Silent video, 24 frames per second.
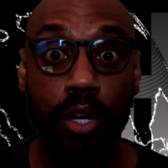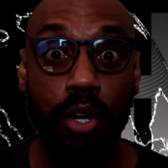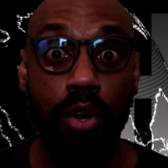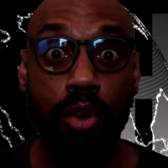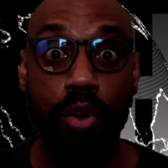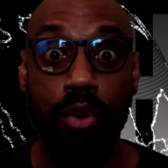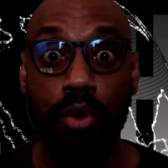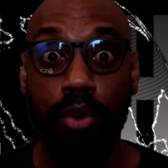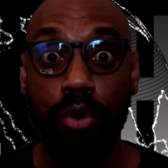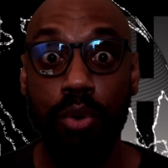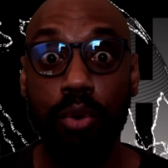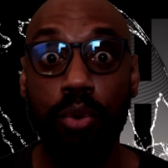
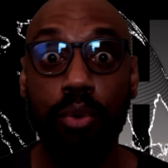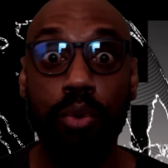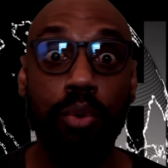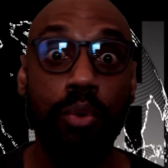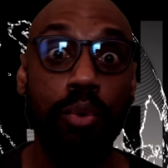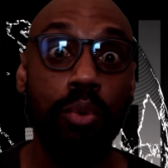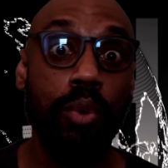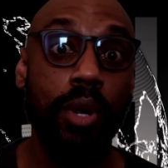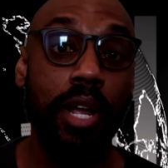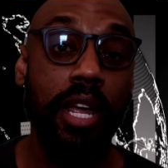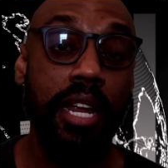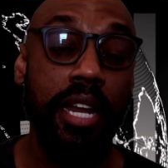
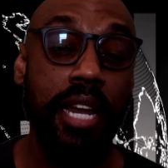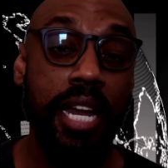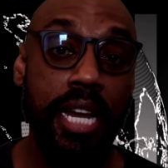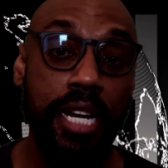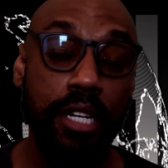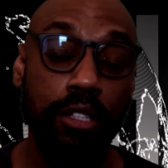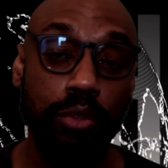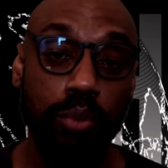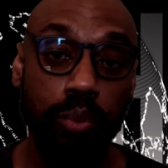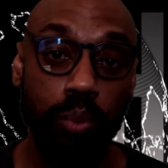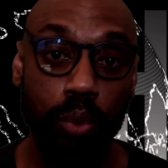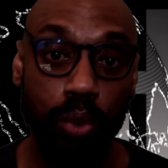new
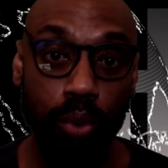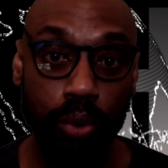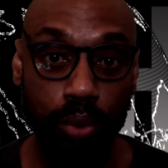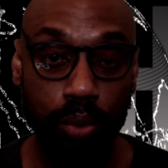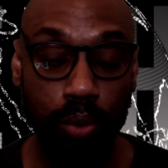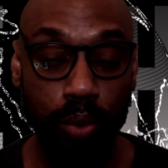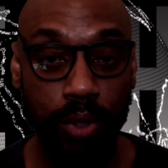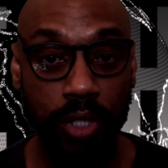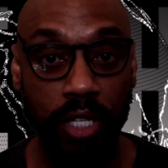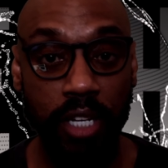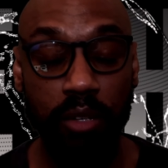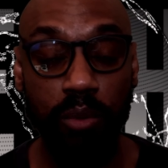age
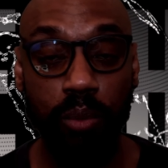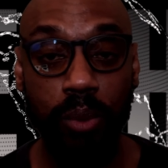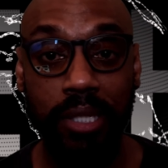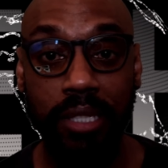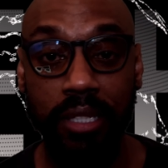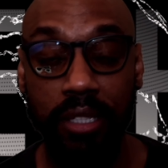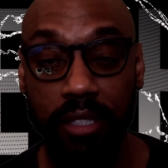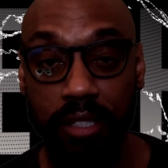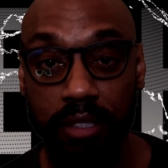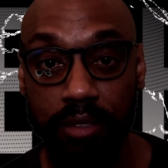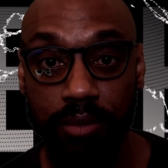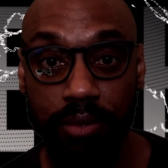world that we
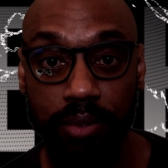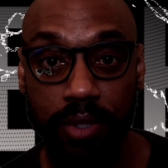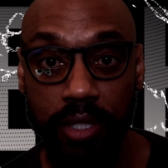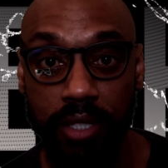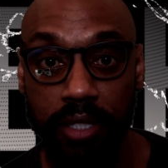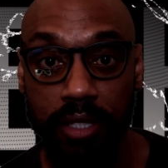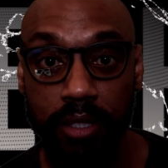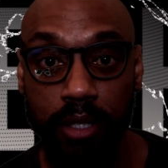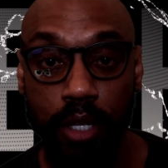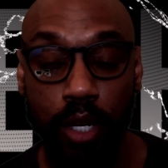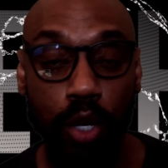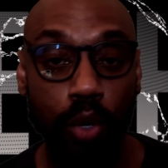live
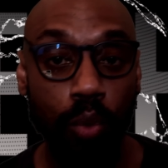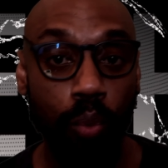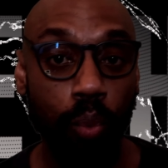in,